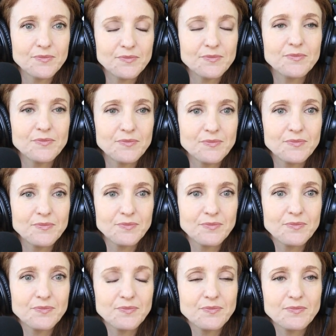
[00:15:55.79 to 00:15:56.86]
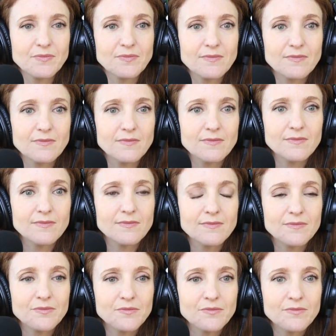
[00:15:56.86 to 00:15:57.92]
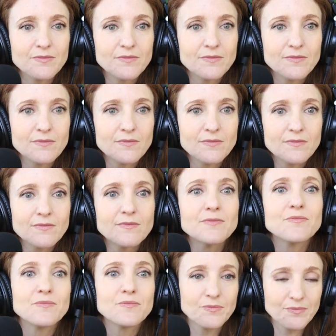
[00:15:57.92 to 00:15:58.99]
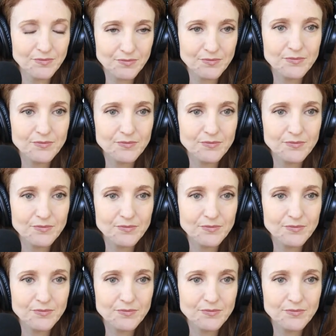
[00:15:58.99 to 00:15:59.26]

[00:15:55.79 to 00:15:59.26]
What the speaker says: No words are spoken by the person on screen.